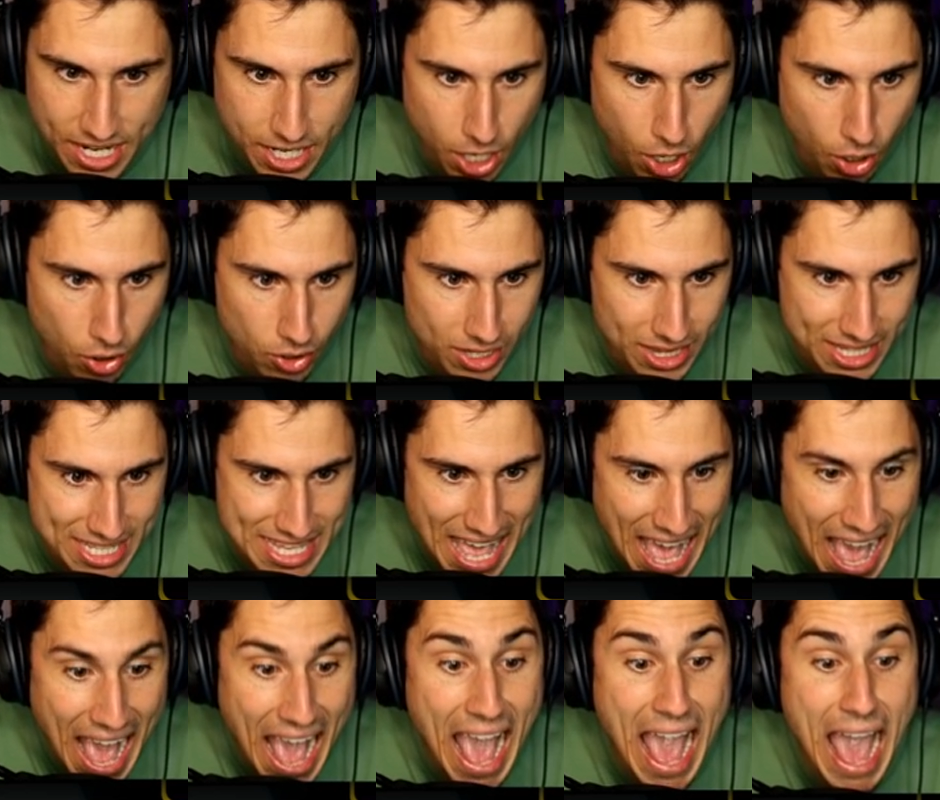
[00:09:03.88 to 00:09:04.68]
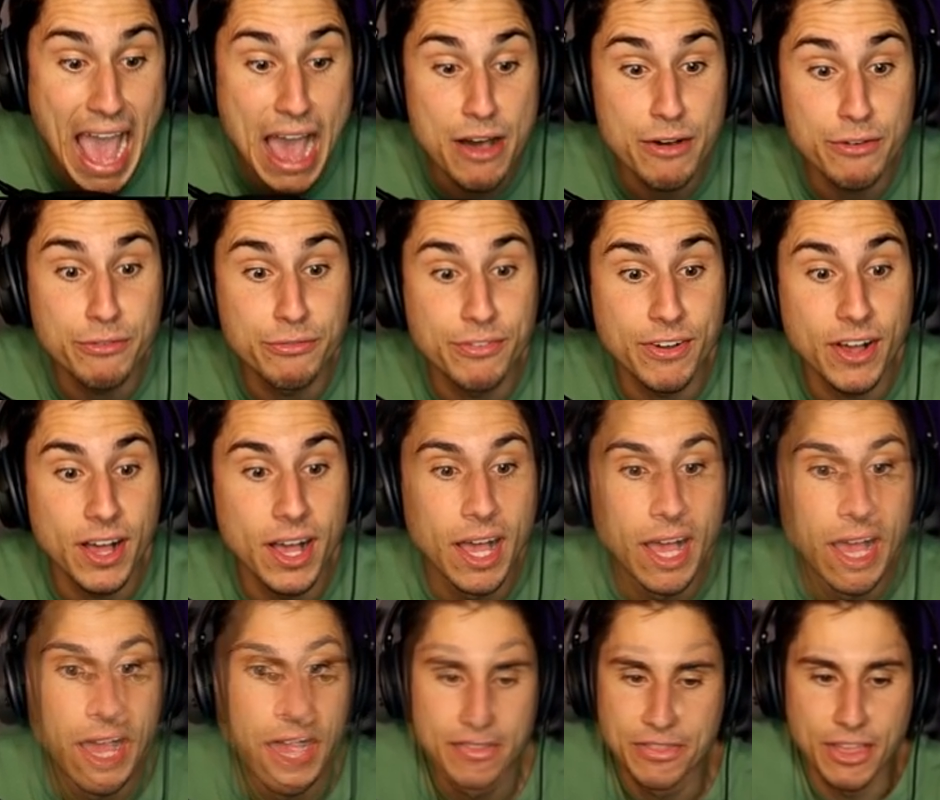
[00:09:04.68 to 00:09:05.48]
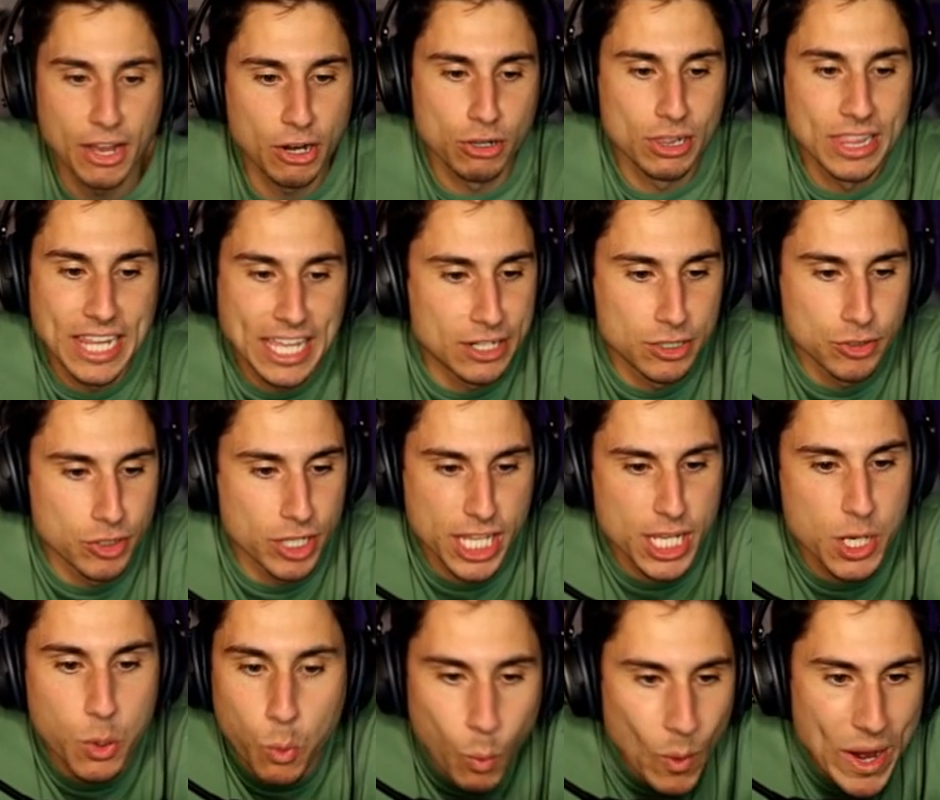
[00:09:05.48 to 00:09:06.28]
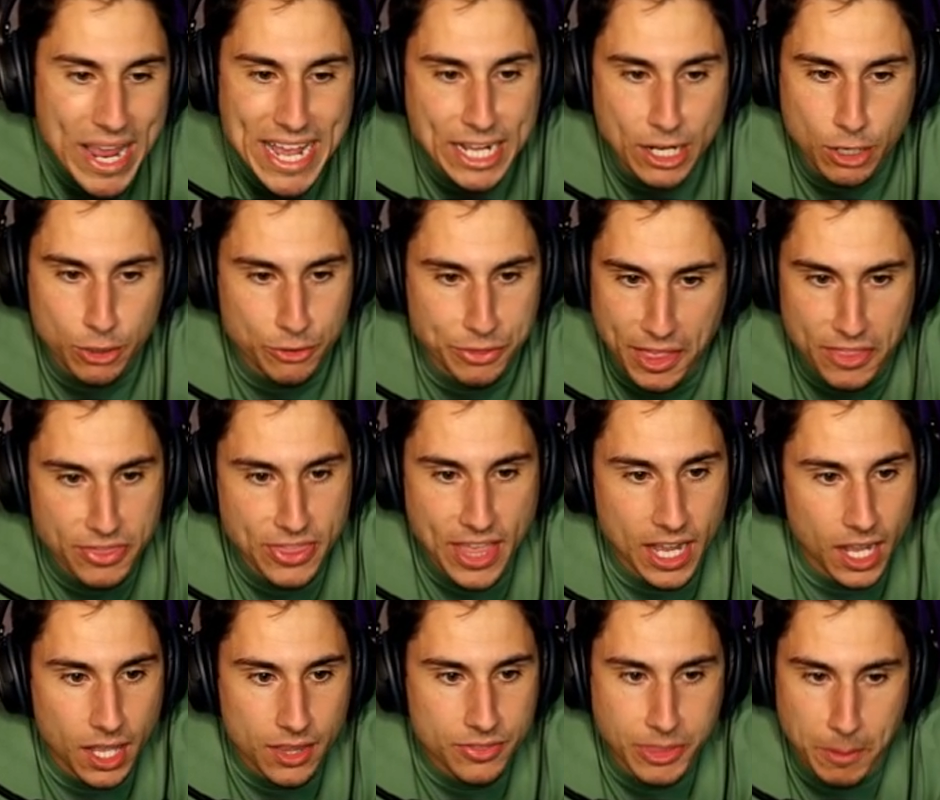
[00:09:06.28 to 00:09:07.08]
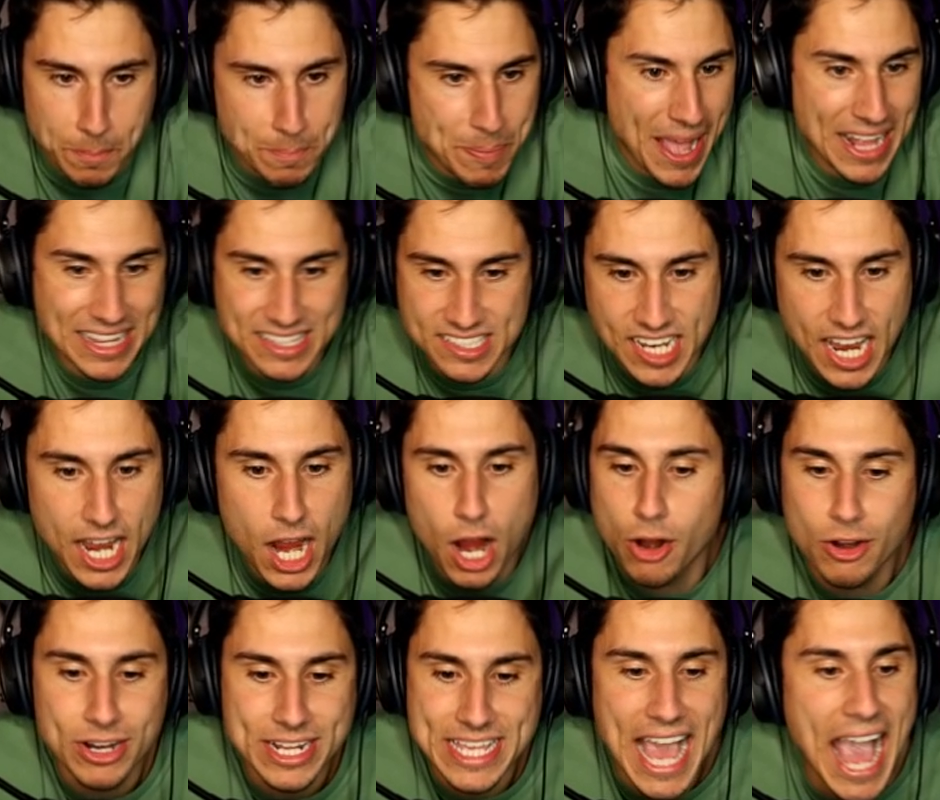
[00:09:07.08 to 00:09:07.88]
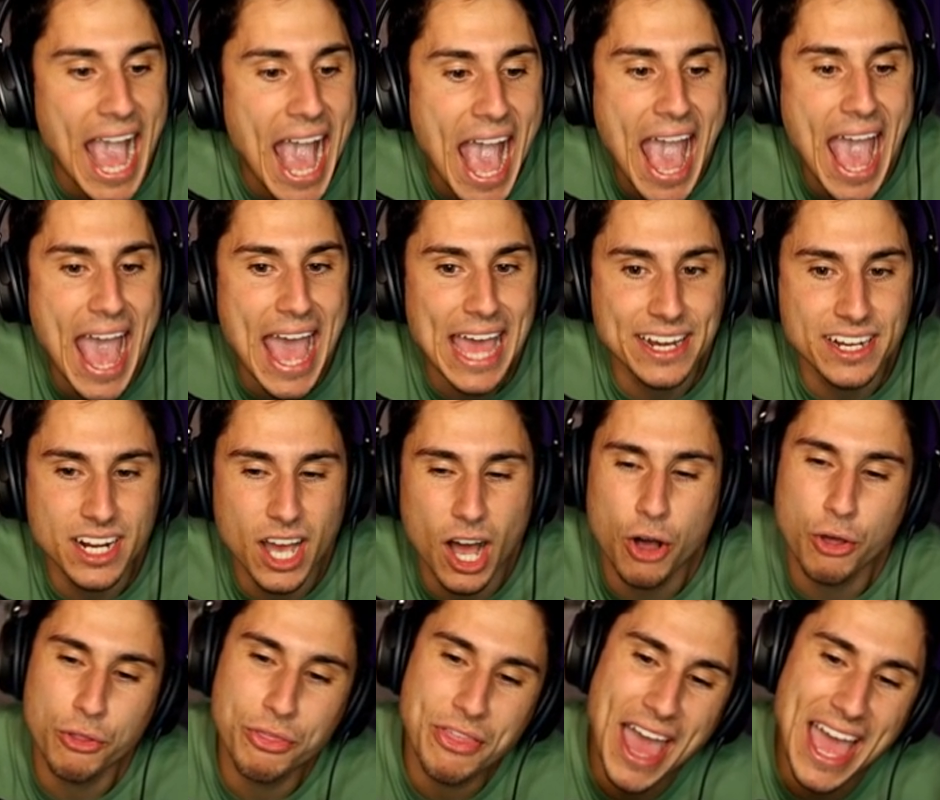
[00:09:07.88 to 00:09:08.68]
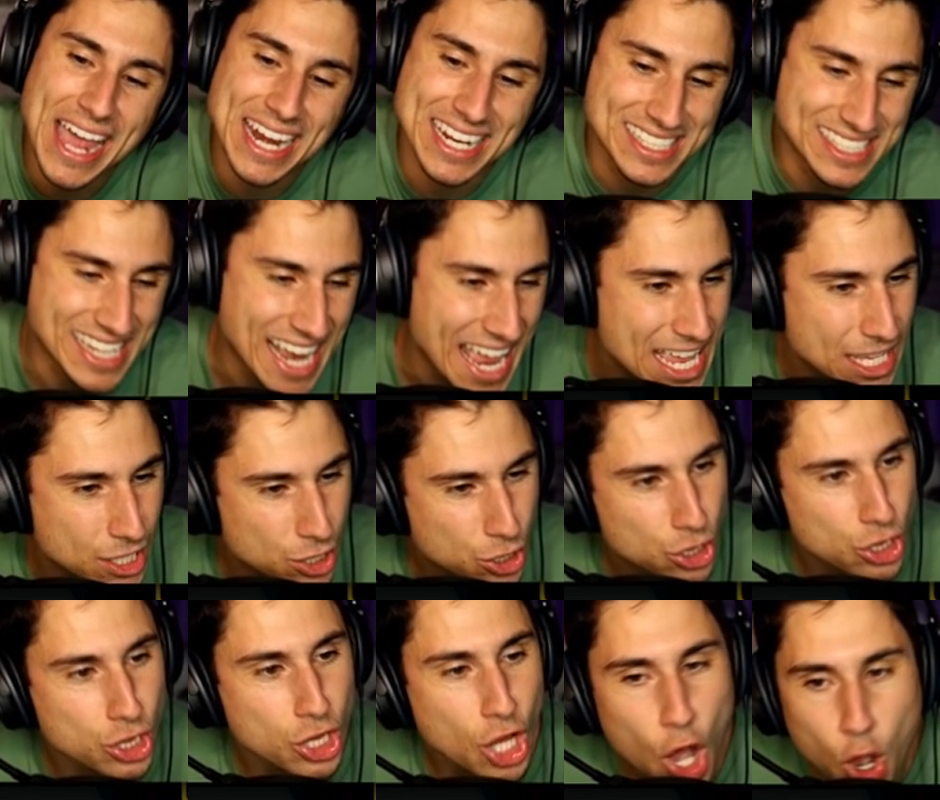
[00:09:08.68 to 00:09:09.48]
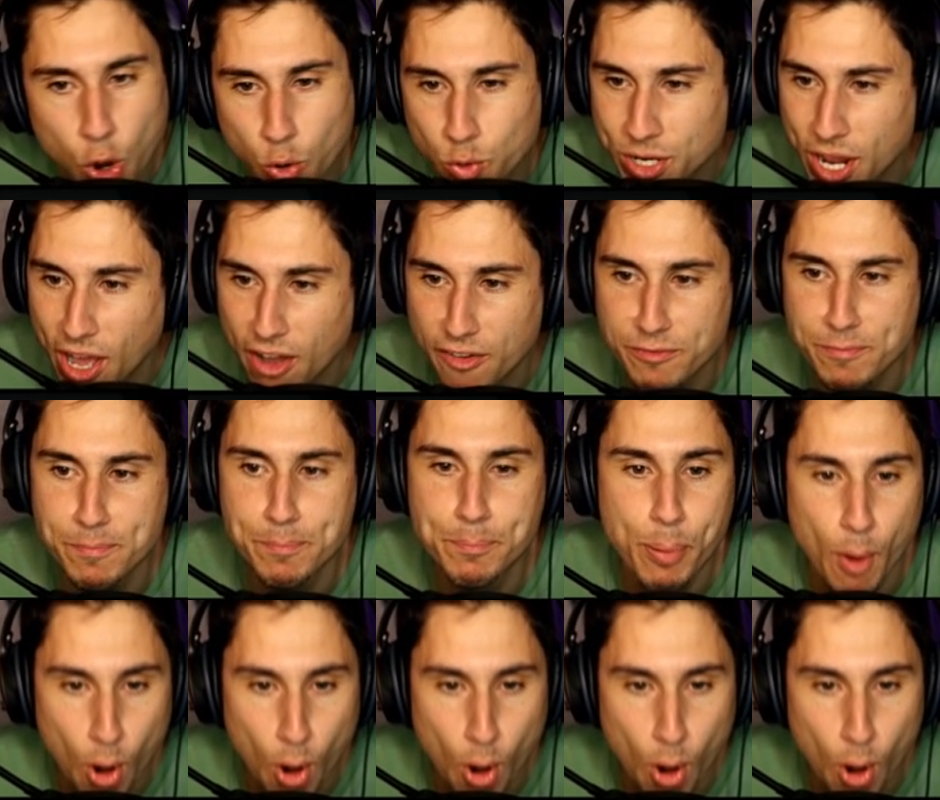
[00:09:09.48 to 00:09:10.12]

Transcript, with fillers: I currently have? They're literally weaker than the, the pets I already had. Oh, that is a load of